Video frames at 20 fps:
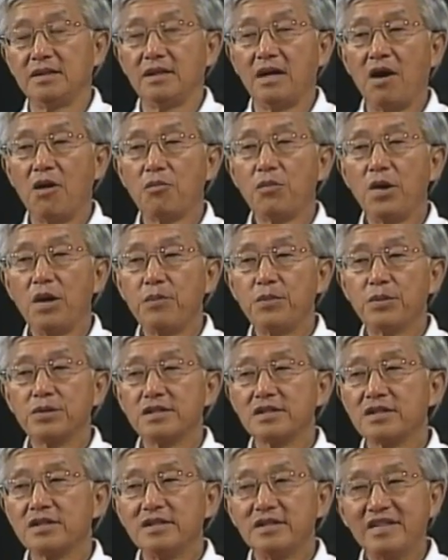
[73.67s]
our
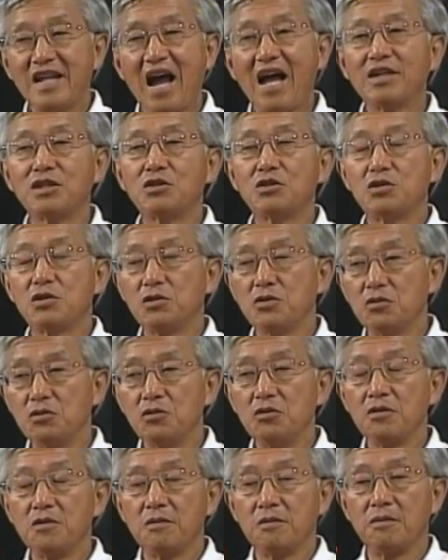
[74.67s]
purpose is not
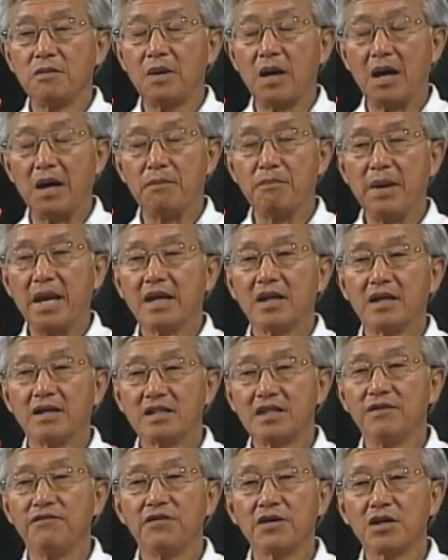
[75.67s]
to make it
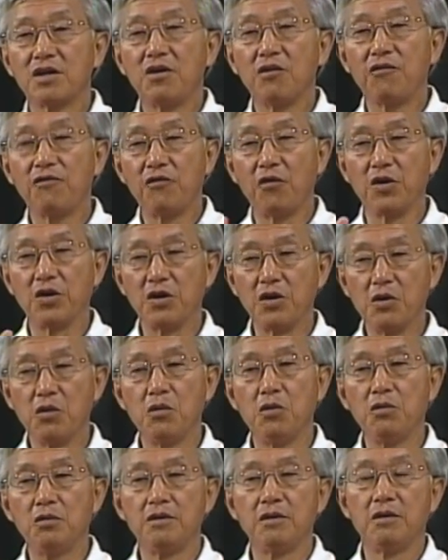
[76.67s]
difficult for
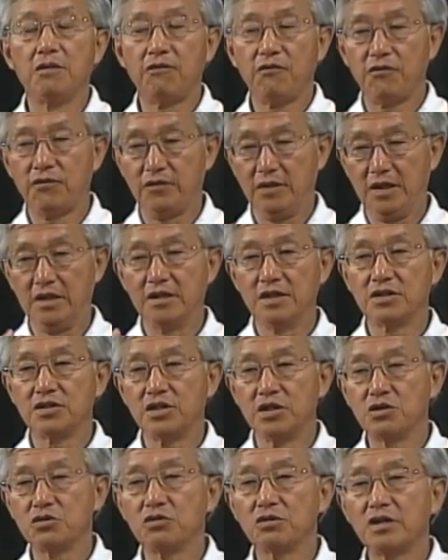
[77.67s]
you in this
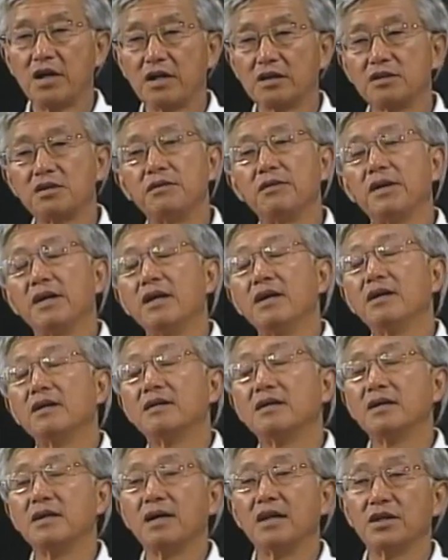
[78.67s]
introductory
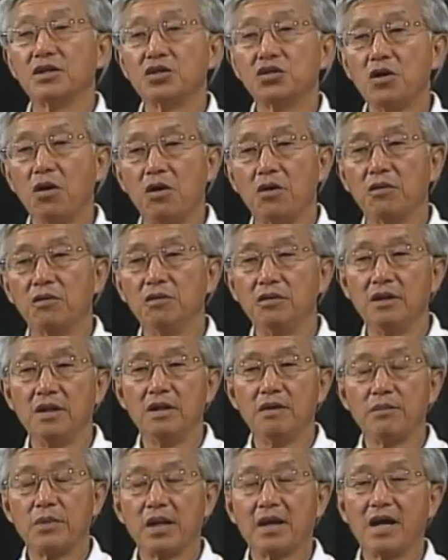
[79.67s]
show,
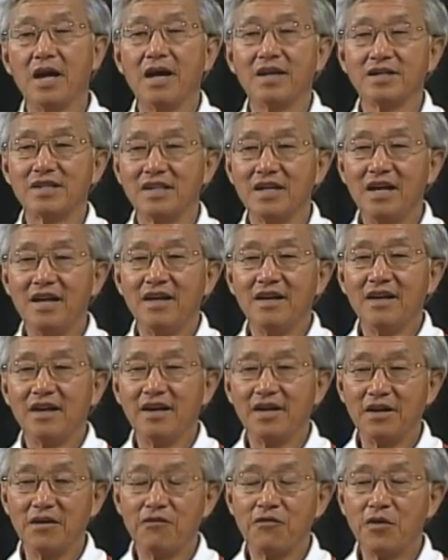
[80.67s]
because
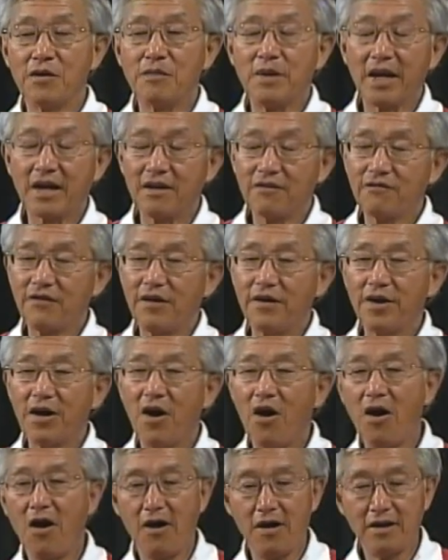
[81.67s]
if we make it very
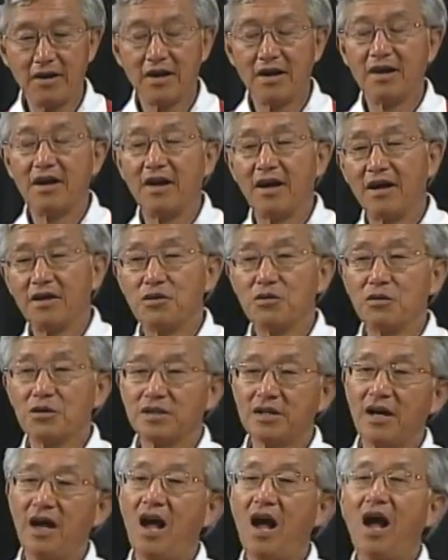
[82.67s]
hard, and you will
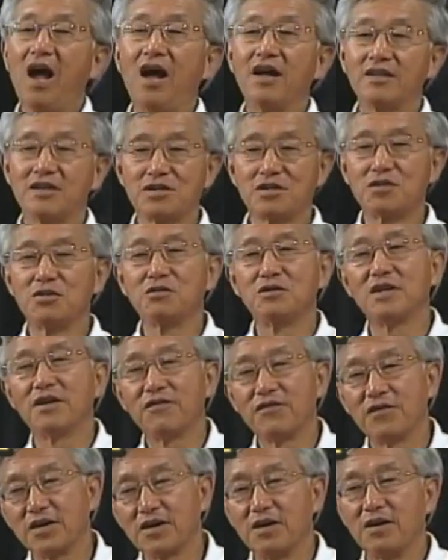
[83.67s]
say, this is too
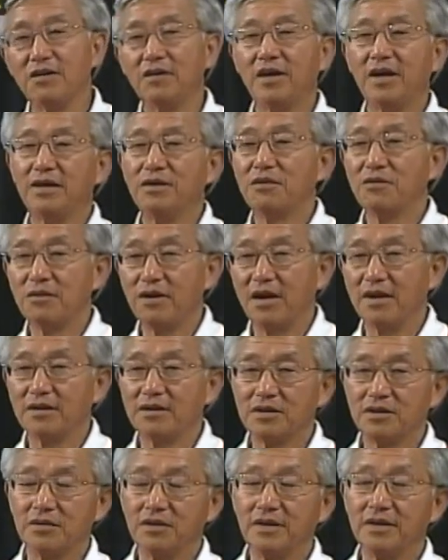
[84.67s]
difficult, I don't want to
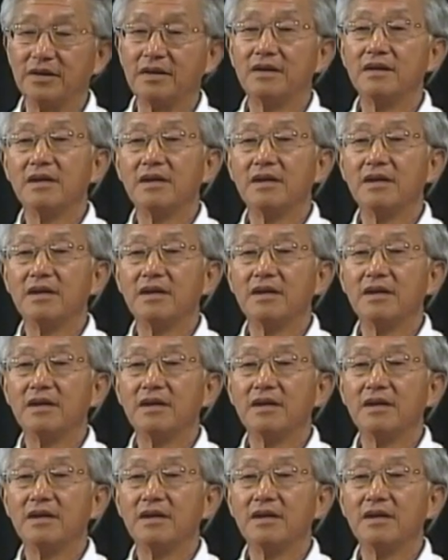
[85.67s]
do it.